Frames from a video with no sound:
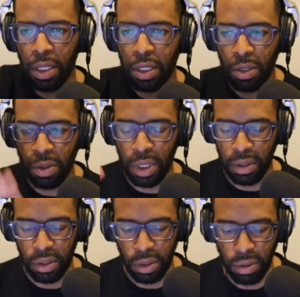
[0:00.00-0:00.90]
you know what,
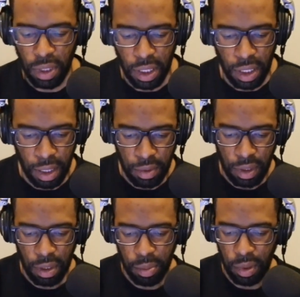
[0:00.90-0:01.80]
screw that. I'm just
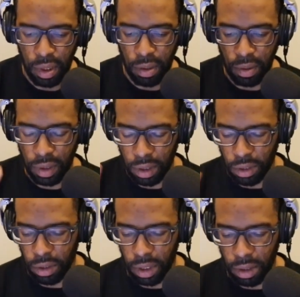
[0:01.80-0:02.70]
gonna put the clothes in the
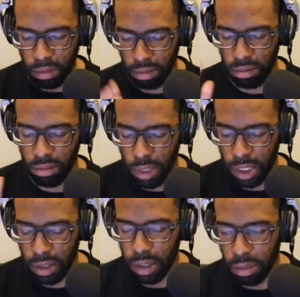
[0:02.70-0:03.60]
drawer and
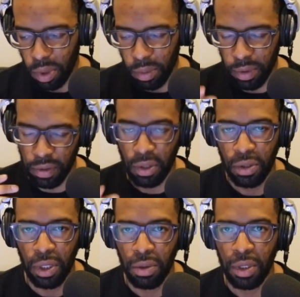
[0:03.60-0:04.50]
that's it. But my clothes
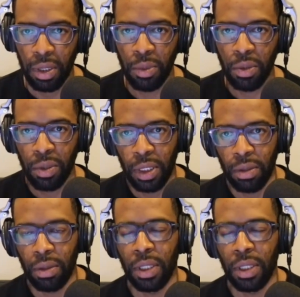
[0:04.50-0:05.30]
would always come out wrinkled.